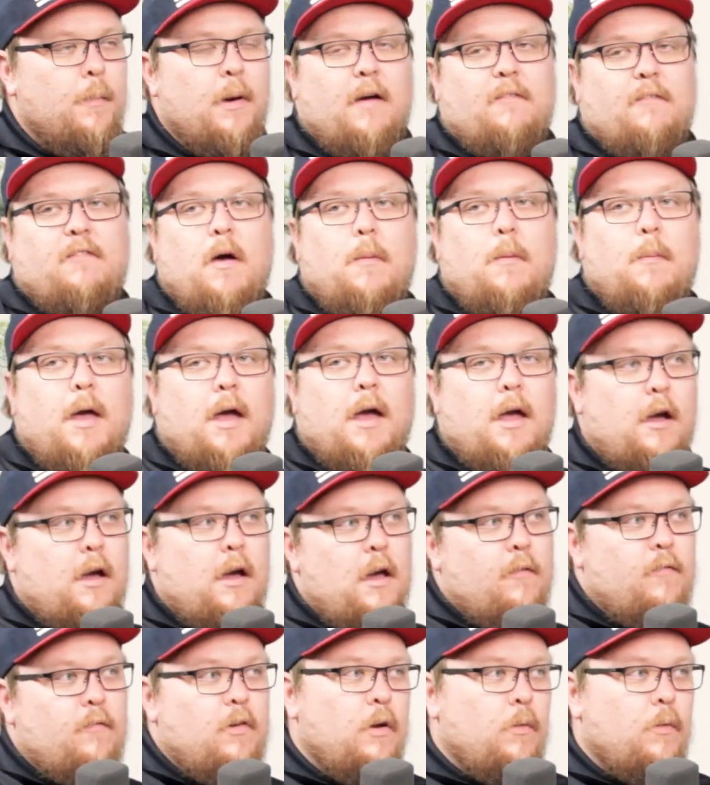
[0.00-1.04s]
But if I make a
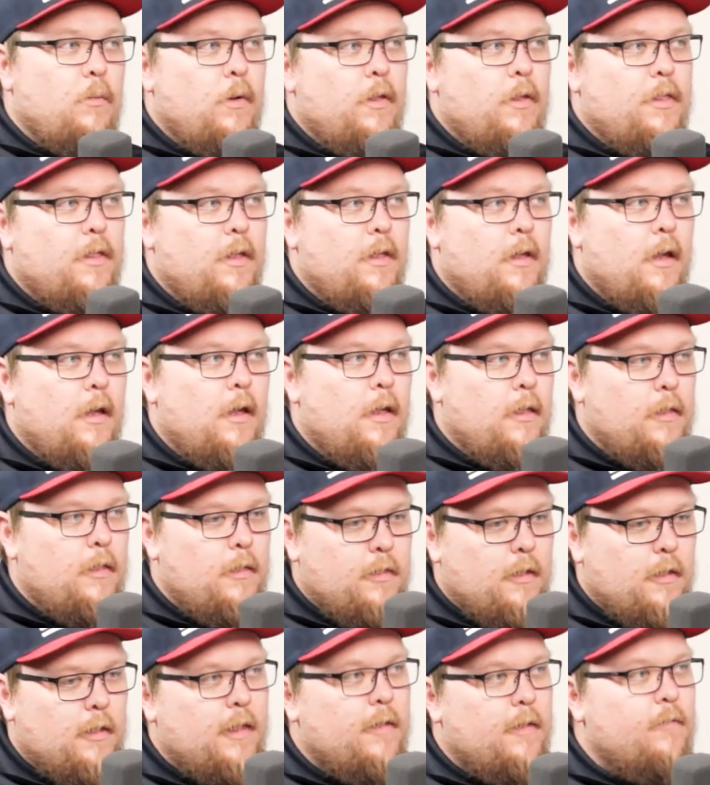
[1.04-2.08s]
covenant with
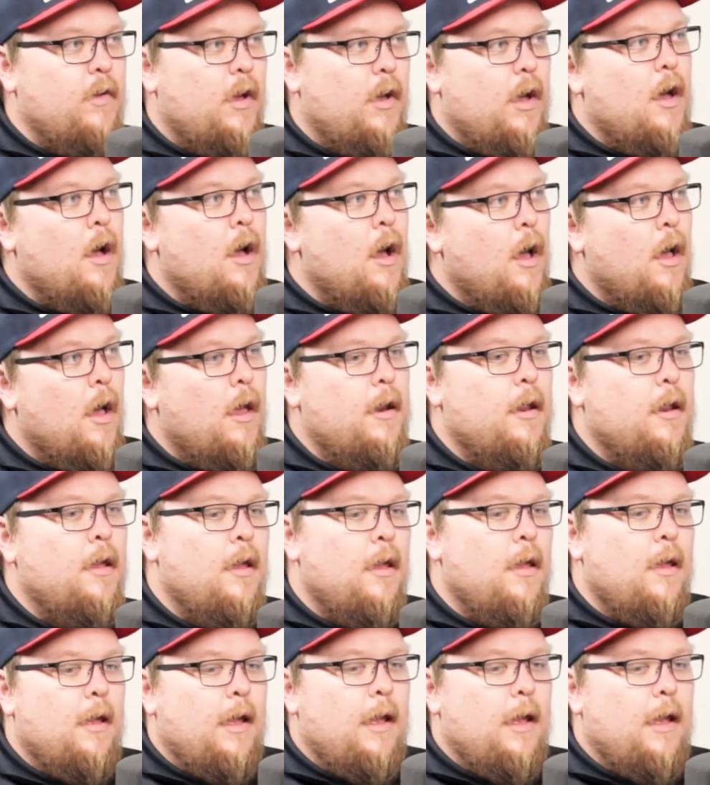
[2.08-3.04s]
the living God,